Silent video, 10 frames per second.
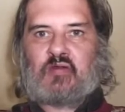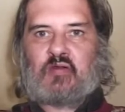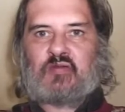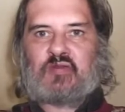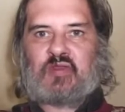
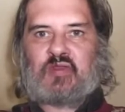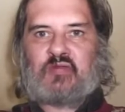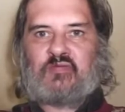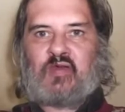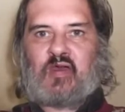on
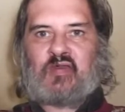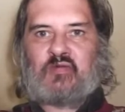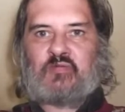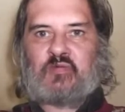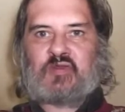
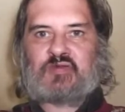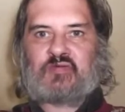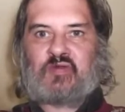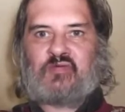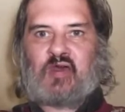each
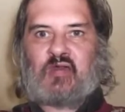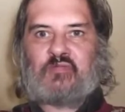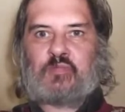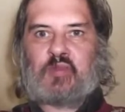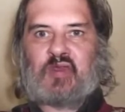of the
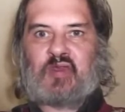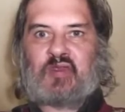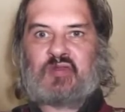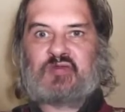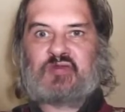5
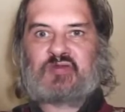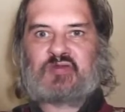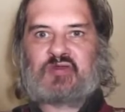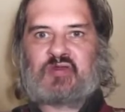blades.